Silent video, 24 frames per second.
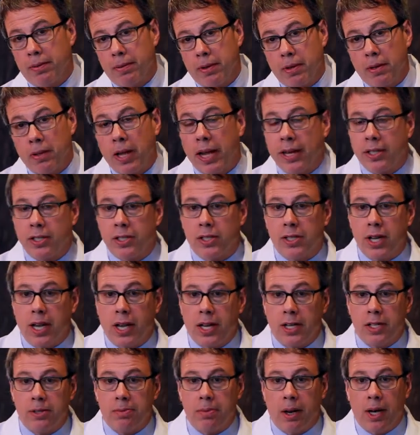
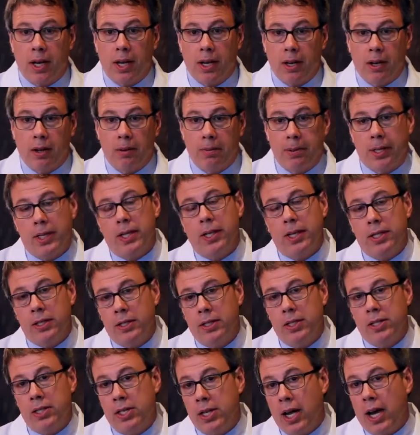late-stage myeloma and
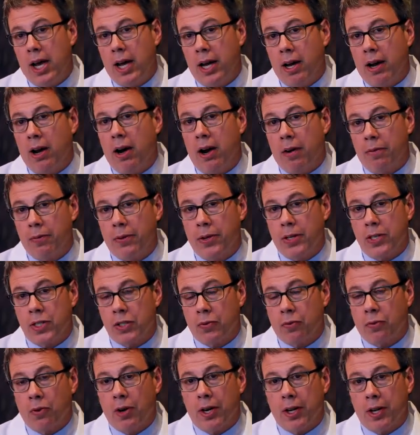today often as
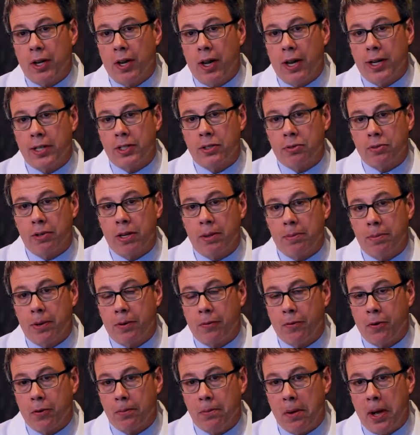frontline treatment
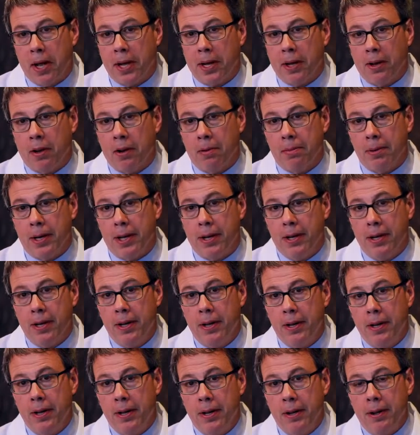for myeloma.
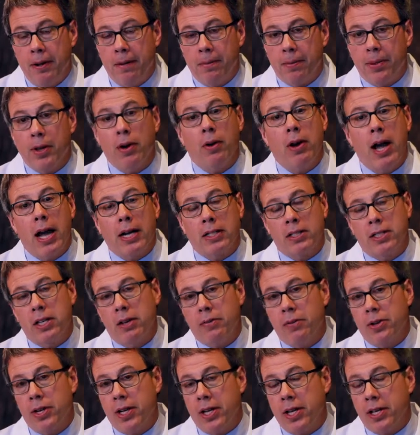Their
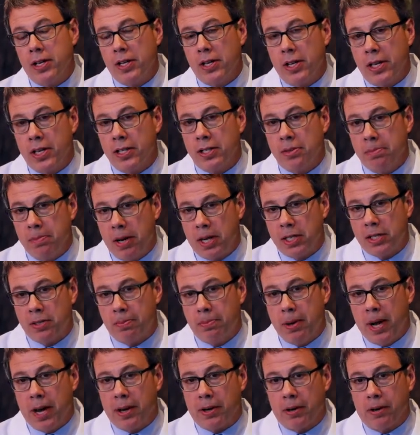activity is much
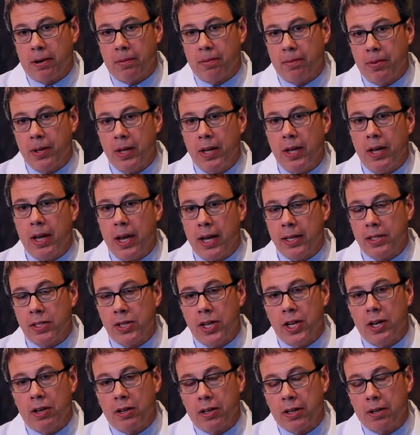better as they
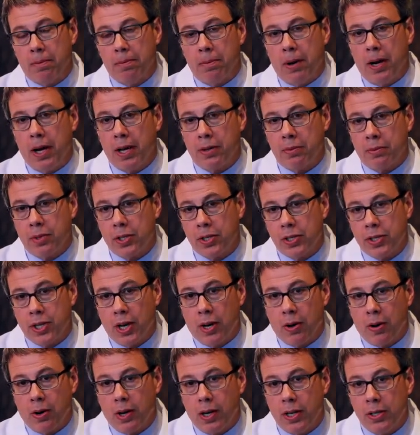are combined with
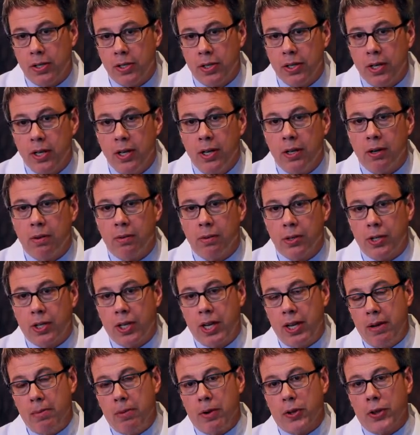steroids, with
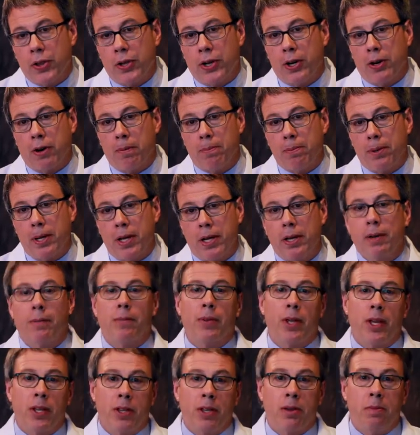chemotherapy,
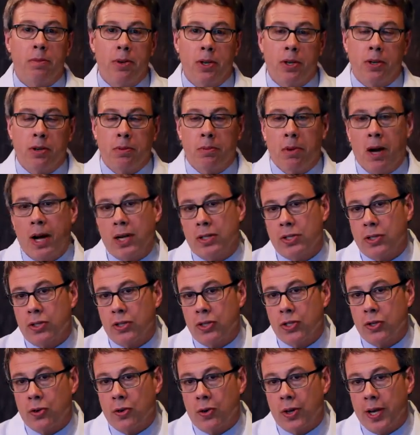and the
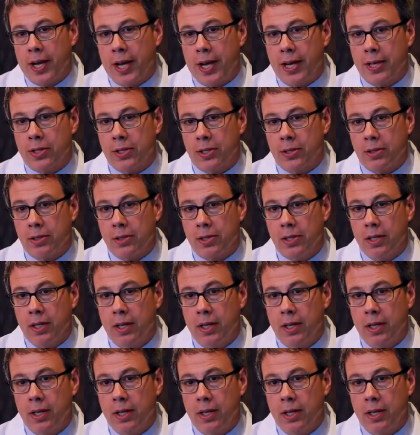immunomodulatory agents.